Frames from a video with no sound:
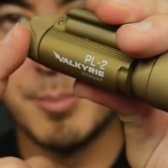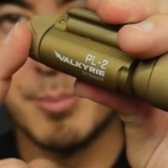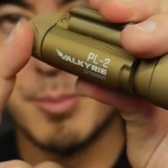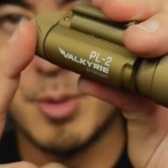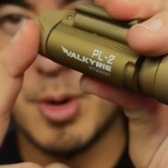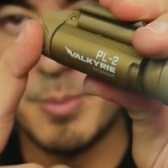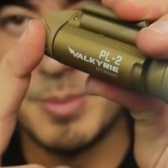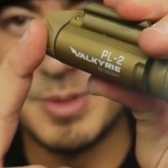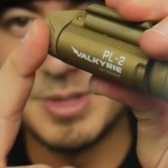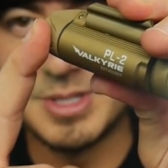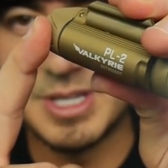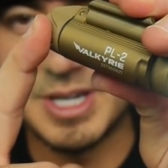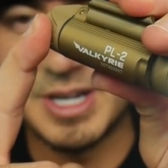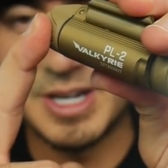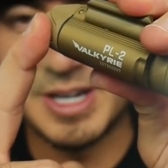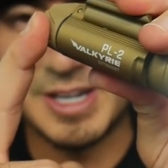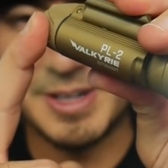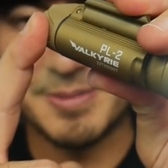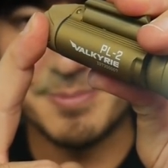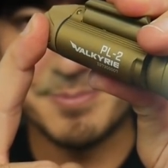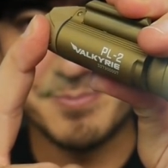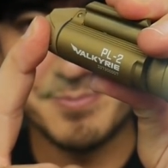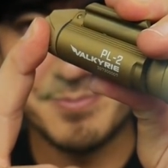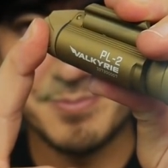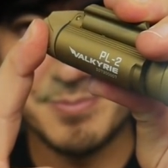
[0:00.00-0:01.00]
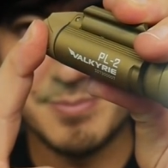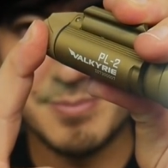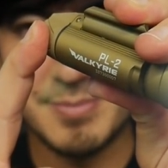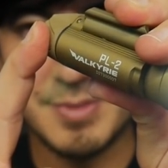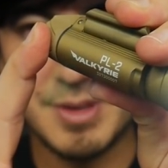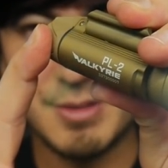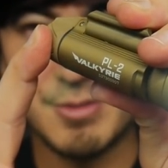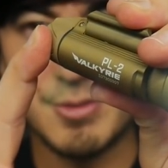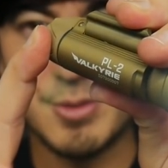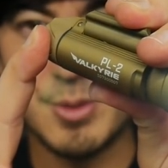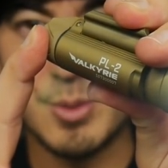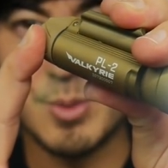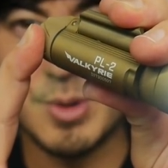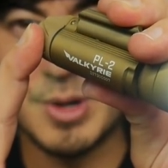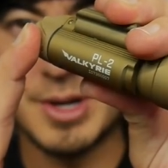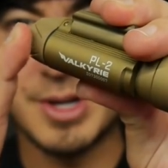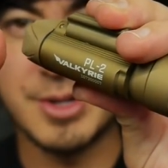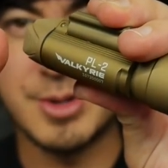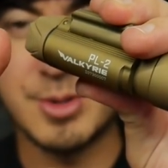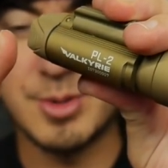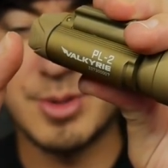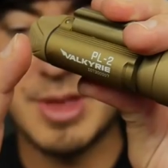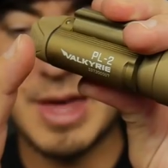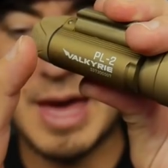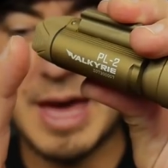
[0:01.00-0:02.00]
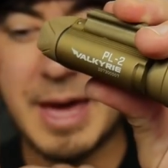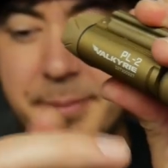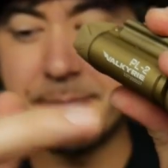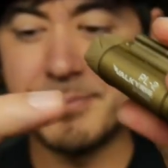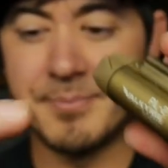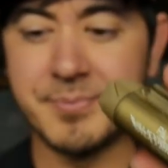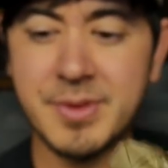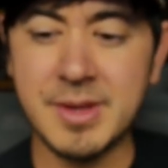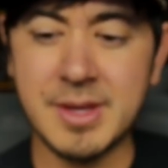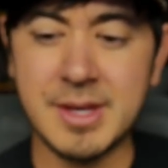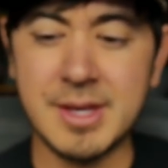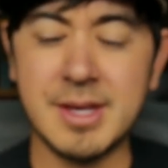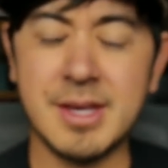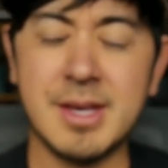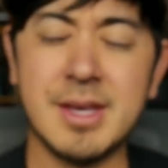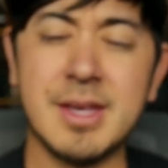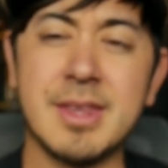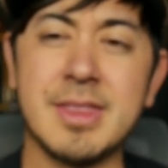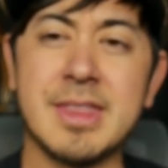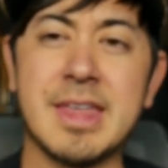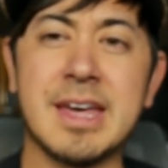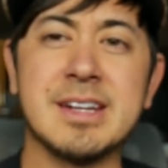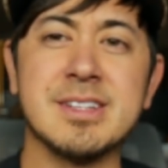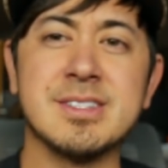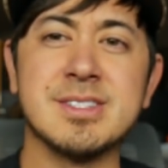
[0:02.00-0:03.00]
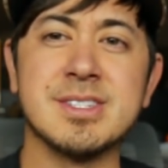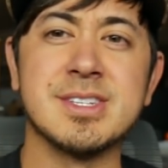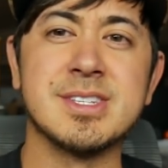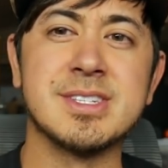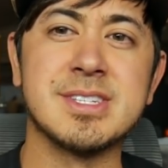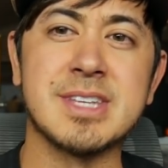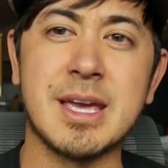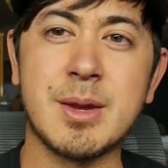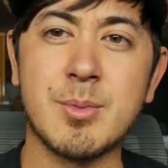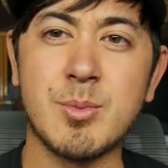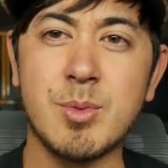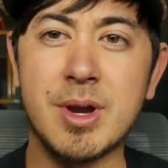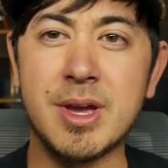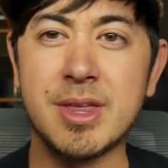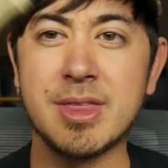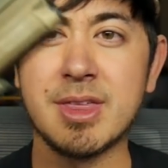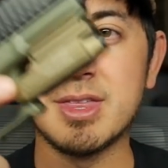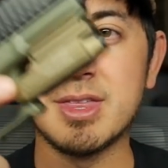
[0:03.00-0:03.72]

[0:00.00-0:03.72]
momentary, if you want to do that. That is the same way